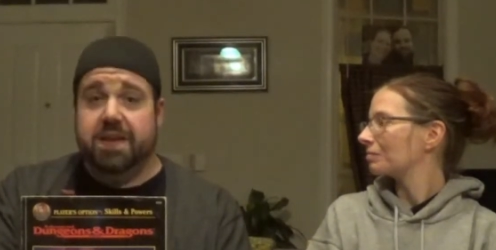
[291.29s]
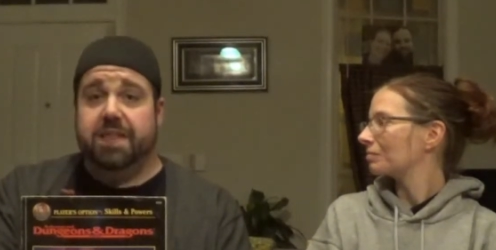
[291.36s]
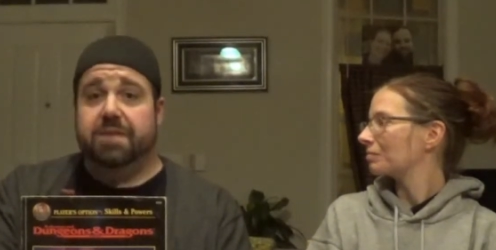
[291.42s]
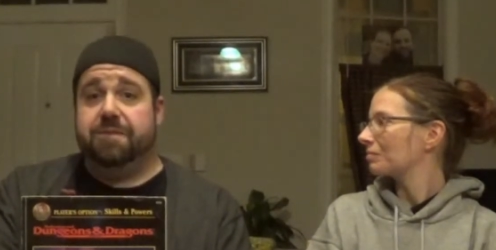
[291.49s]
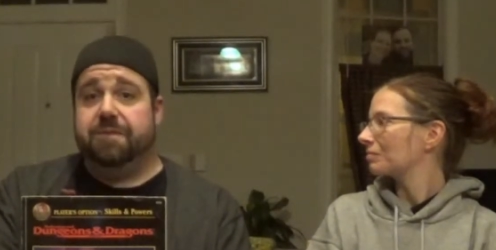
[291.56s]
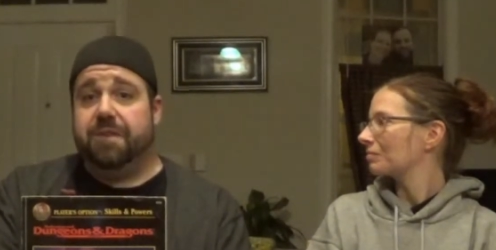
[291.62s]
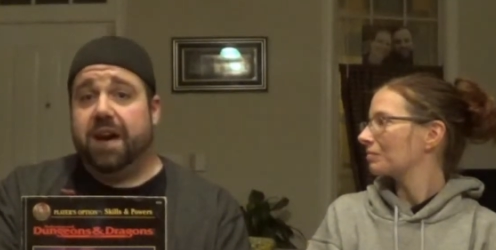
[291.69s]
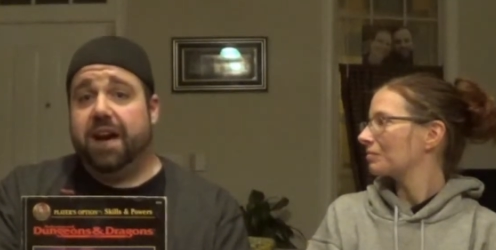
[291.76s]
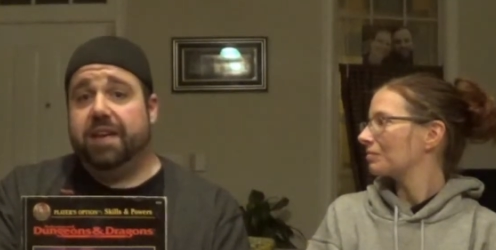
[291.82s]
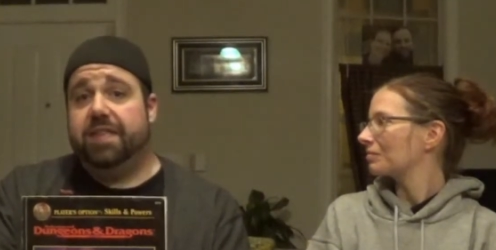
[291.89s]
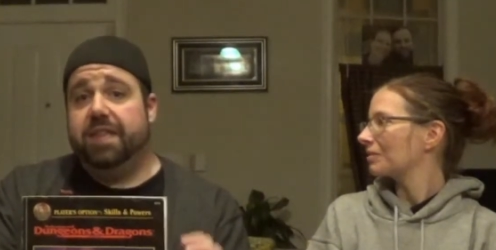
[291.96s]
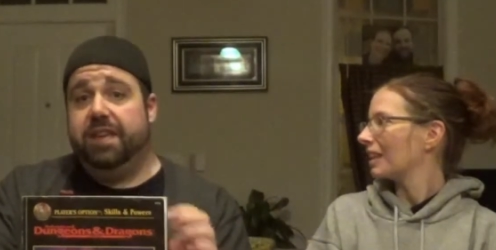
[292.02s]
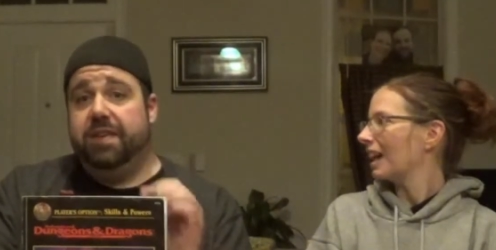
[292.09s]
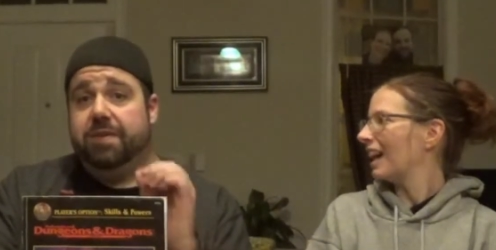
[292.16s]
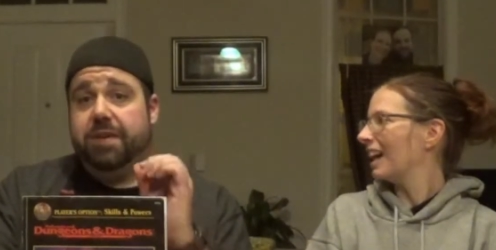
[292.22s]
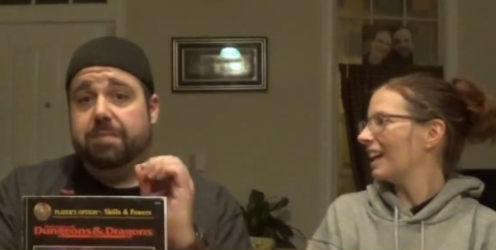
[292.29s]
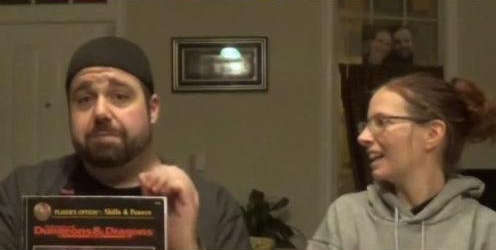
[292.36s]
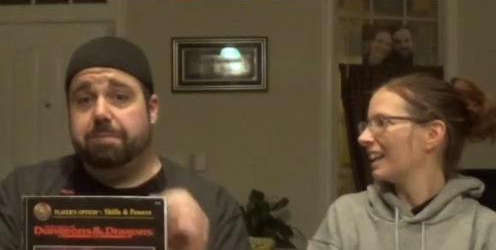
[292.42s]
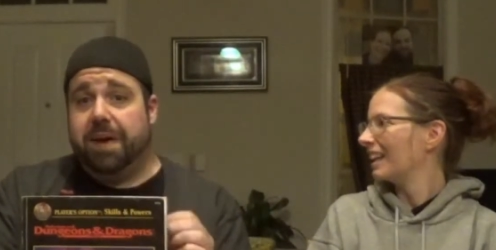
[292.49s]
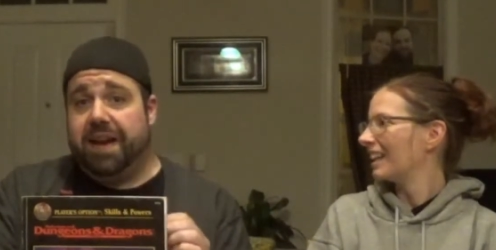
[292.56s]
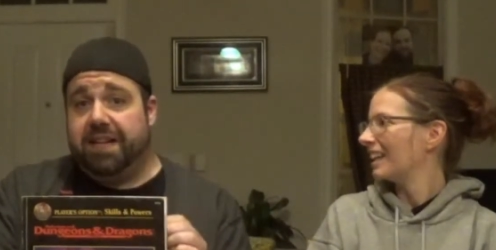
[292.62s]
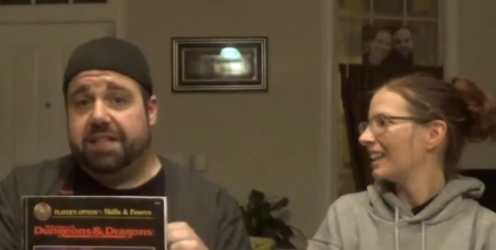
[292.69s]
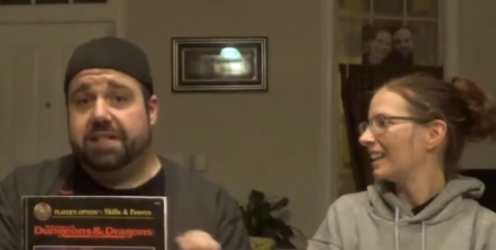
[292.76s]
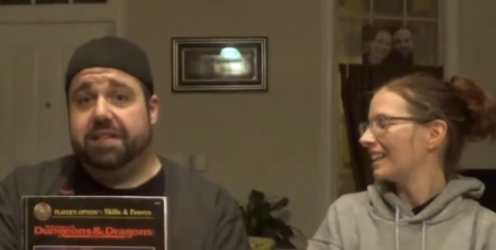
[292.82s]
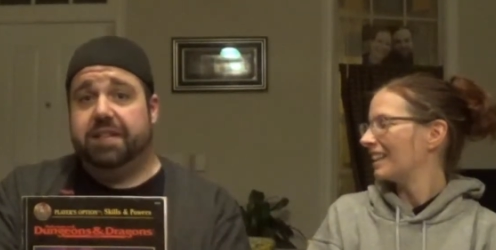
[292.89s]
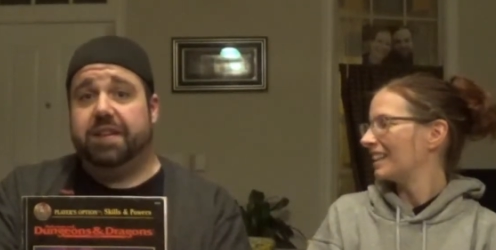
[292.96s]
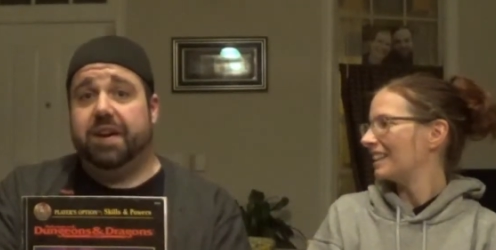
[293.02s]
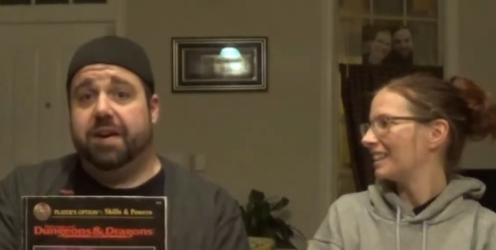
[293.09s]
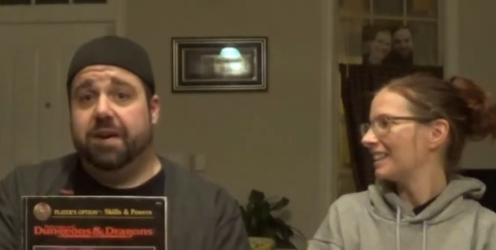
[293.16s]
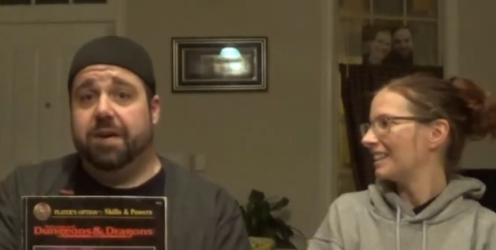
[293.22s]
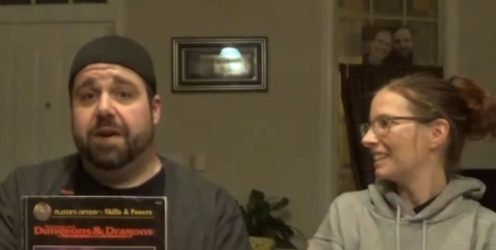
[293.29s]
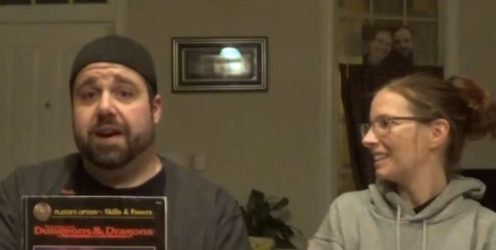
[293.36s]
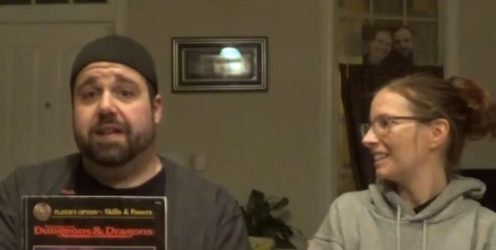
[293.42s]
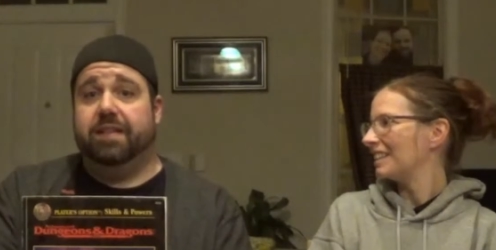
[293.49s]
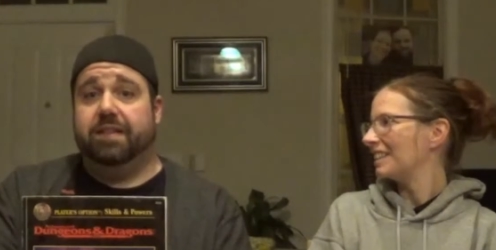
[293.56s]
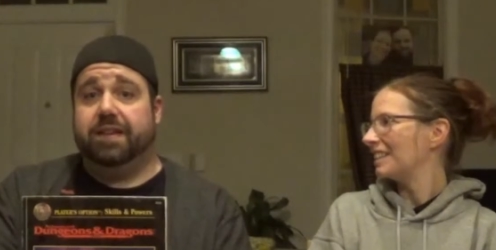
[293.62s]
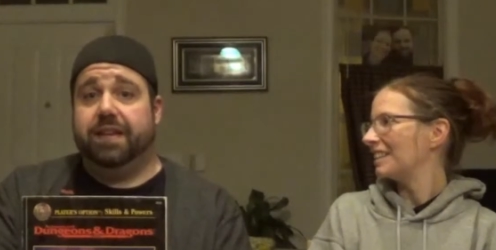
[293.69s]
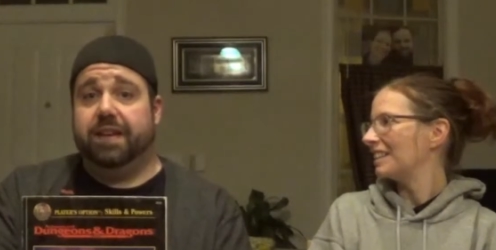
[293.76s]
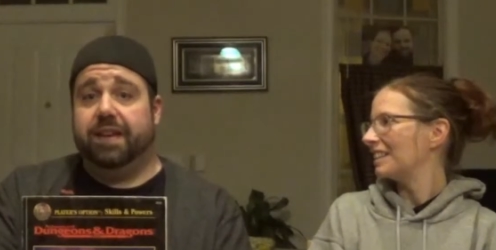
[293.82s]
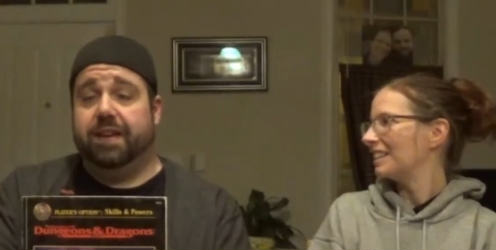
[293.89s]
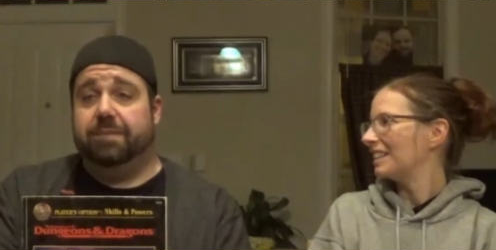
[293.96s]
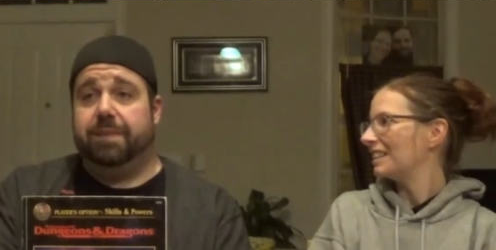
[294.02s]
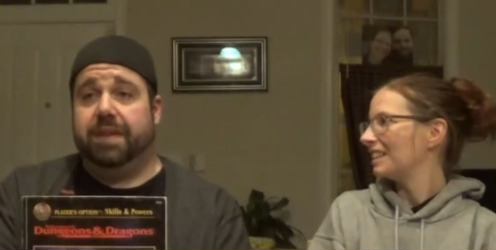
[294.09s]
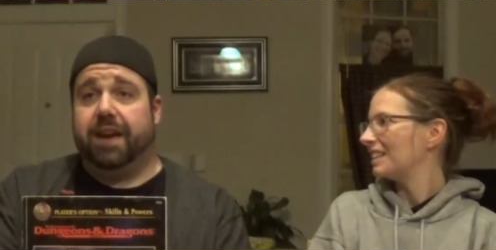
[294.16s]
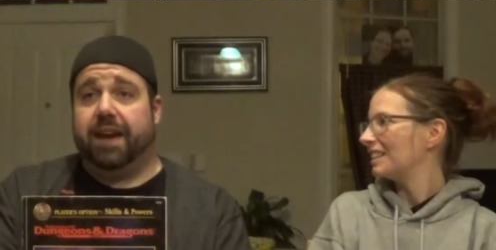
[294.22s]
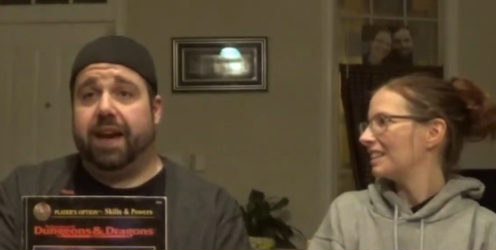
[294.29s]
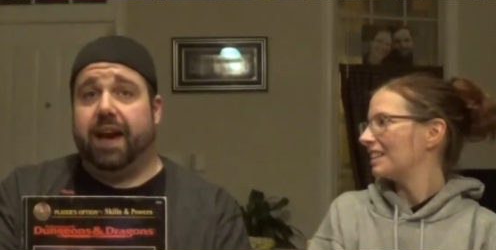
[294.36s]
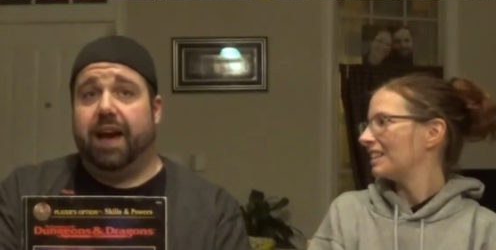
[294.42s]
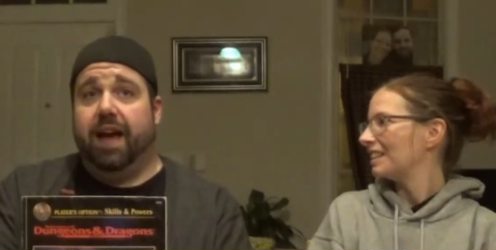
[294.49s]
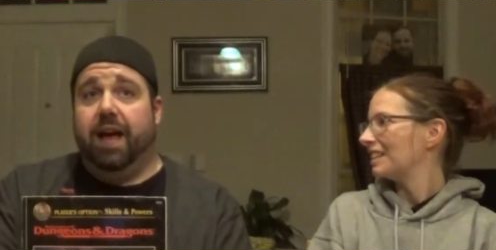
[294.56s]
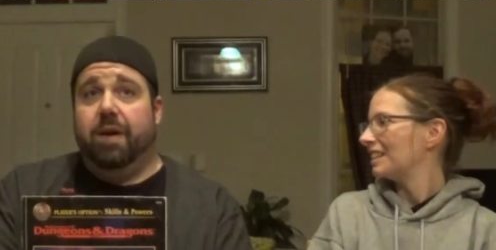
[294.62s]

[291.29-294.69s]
Speaker 1: The fact that you can basically go and look at it and be like,